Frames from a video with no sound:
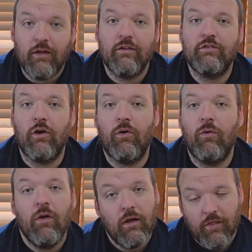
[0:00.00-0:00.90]

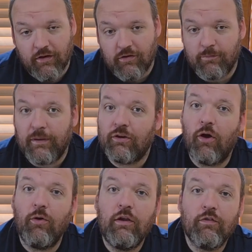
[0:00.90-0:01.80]
So this has been
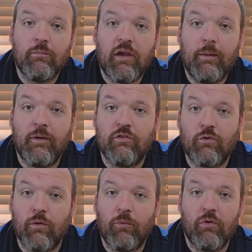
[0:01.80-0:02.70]
Cody from Keeping
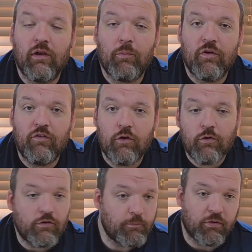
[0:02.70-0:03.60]
Score Board Game
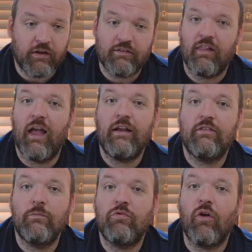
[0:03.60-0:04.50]
Reviews. Please like,
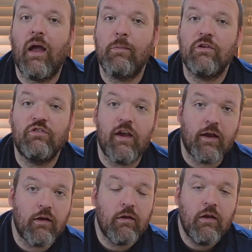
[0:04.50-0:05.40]
subscribe, and
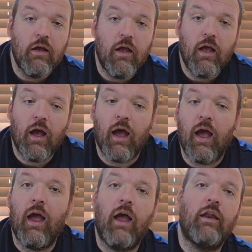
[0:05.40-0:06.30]
share,
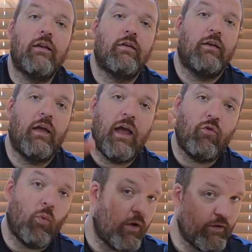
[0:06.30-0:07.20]
and
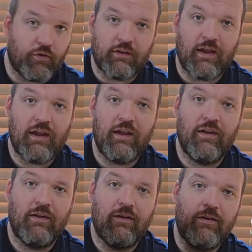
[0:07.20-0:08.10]
have a wonderful day.
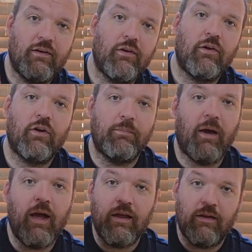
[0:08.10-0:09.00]

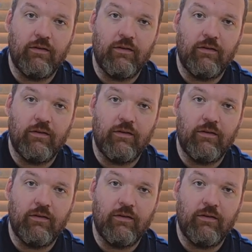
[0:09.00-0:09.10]
Goodbye.